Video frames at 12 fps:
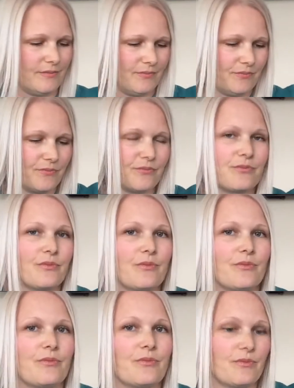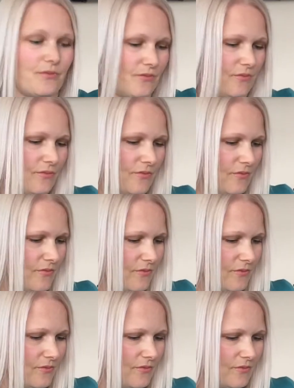
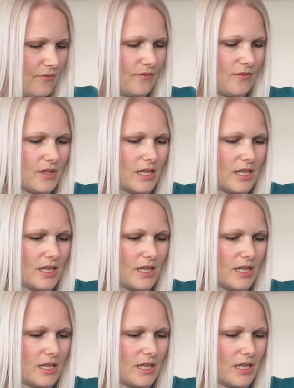Nobody speaks.